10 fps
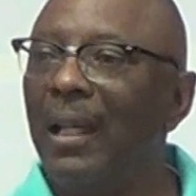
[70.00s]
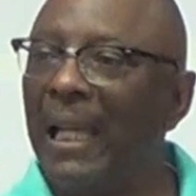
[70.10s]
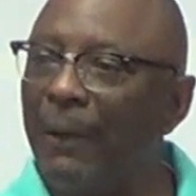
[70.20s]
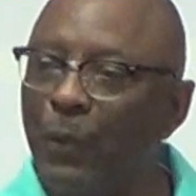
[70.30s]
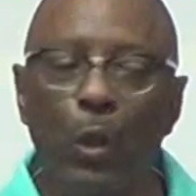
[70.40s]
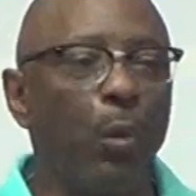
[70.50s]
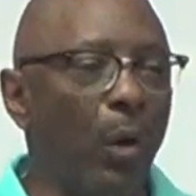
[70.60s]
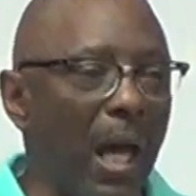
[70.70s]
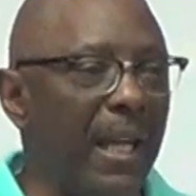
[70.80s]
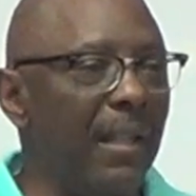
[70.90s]
If you're
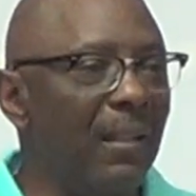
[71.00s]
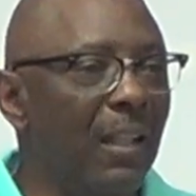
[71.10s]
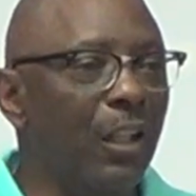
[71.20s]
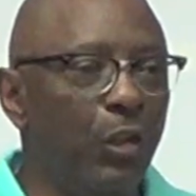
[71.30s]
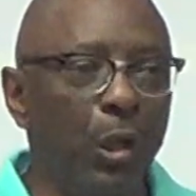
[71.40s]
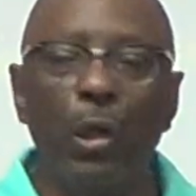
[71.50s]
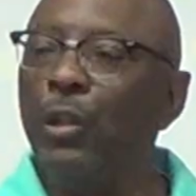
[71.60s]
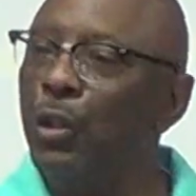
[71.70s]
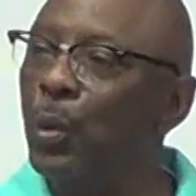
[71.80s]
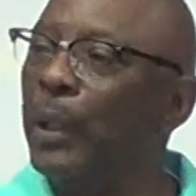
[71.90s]
running,
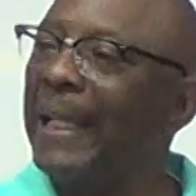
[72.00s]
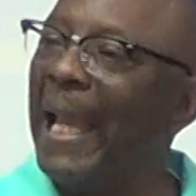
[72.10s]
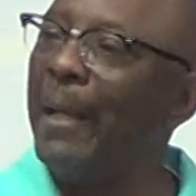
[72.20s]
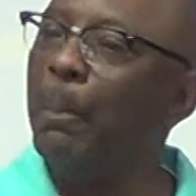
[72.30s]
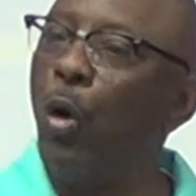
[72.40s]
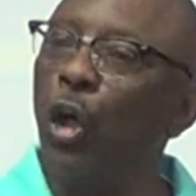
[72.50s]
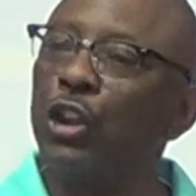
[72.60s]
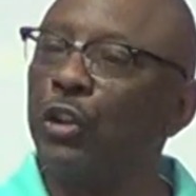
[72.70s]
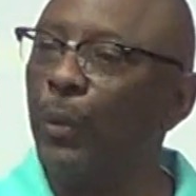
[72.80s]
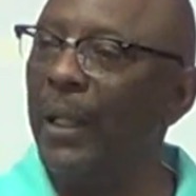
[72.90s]
you will gain more
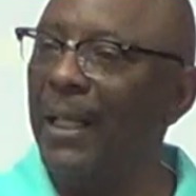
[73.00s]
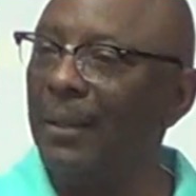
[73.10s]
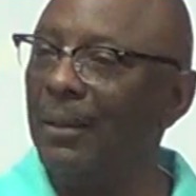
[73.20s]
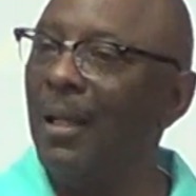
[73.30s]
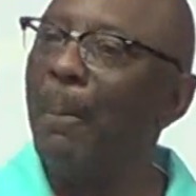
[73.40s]
strength